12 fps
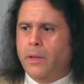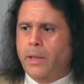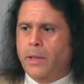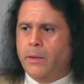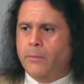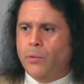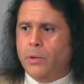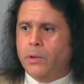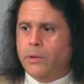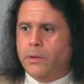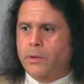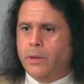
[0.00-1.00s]
in
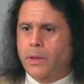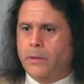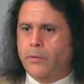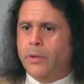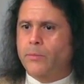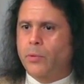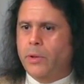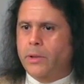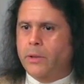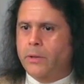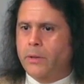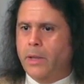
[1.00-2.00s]
Brooklyn, in Greenpoint,